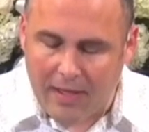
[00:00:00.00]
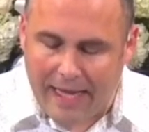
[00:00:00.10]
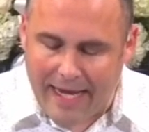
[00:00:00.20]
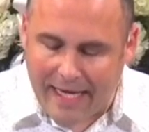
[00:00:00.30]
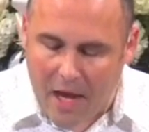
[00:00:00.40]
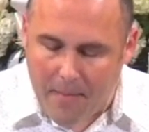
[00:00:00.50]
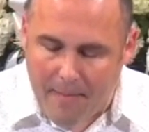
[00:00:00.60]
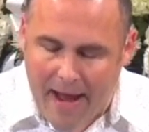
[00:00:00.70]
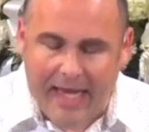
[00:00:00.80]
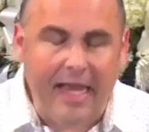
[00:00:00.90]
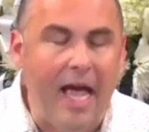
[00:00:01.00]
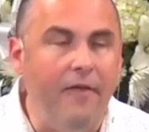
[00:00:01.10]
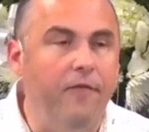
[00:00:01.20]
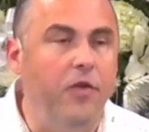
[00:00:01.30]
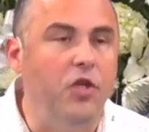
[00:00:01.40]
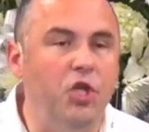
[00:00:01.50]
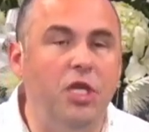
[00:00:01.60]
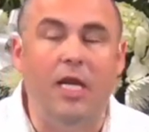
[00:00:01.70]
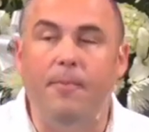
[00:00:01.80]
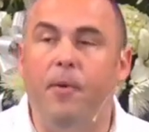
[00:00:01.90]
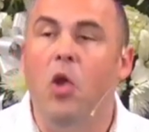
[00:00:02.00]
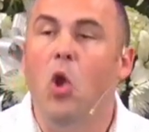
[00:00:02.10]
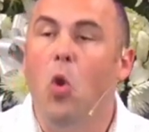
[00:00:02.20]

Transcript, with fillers: laying down my life for the sheep,